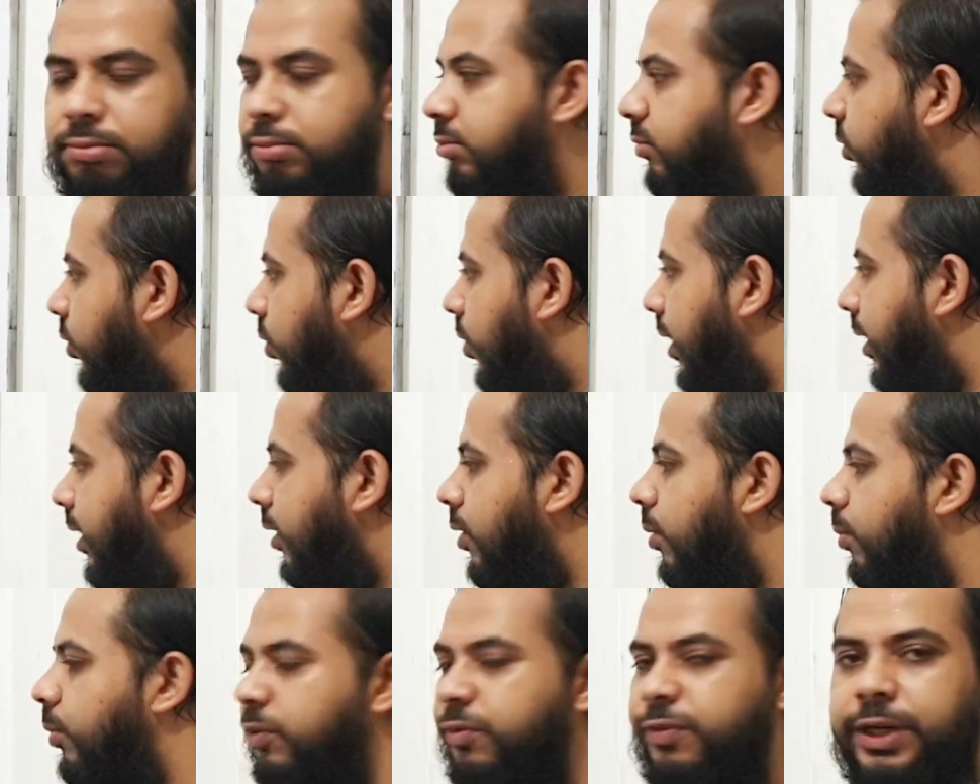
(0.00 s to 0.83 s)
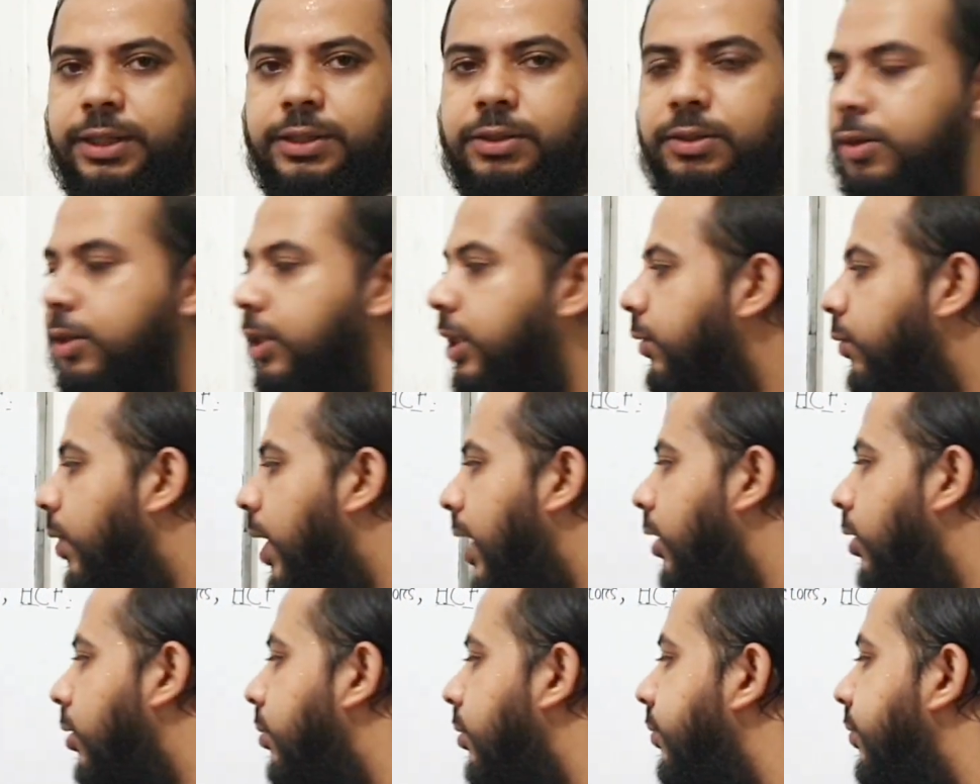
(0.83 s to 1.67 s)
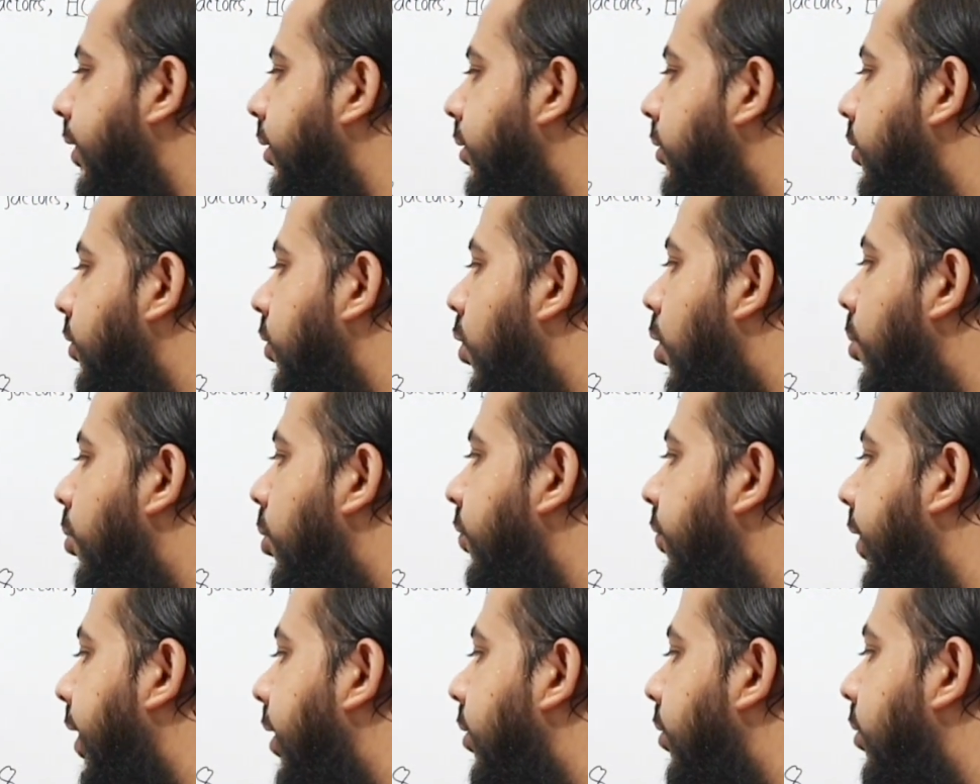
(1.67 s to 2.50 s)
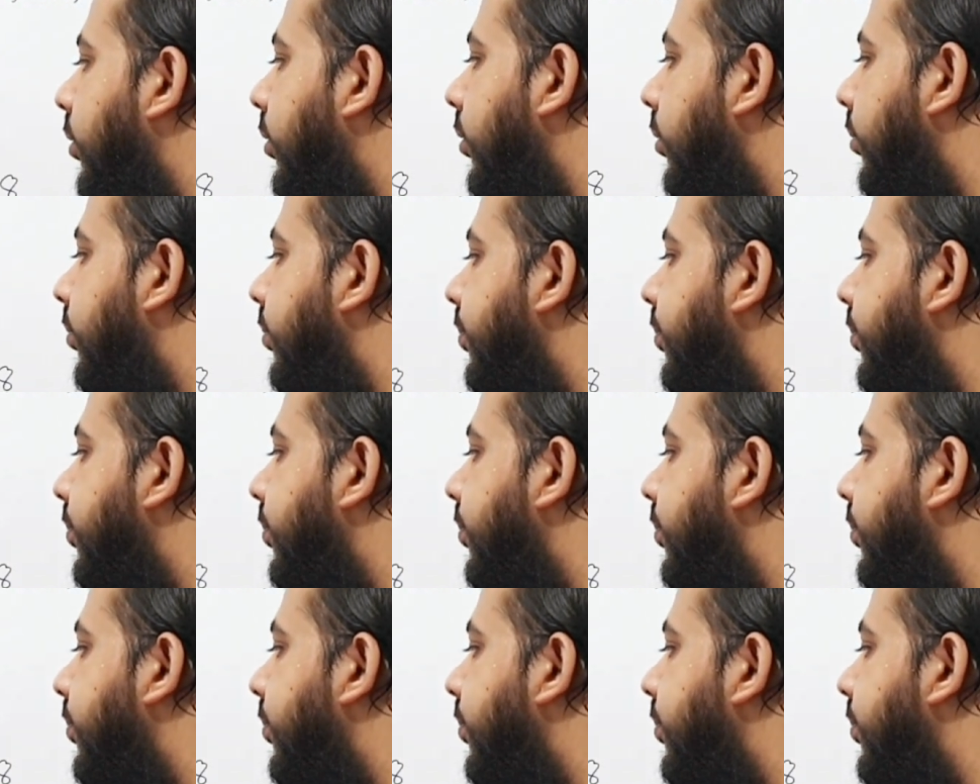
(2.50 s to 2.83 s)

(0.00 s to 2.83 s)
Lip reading: No other common factor, only one common factor. So common factor